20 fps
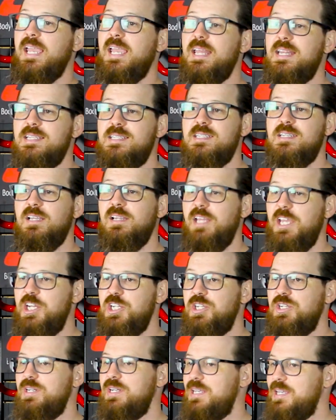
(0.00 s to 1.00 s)

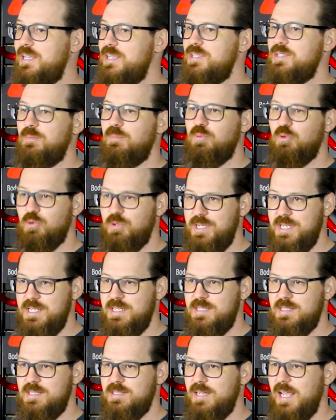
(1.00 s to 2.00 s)
Installation is a
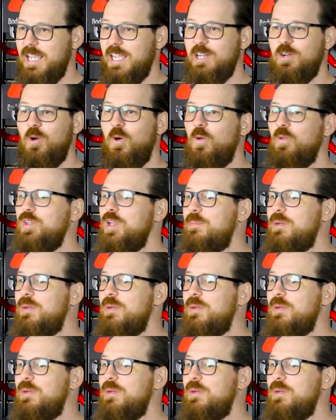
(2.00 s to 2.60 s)
breeze, taking only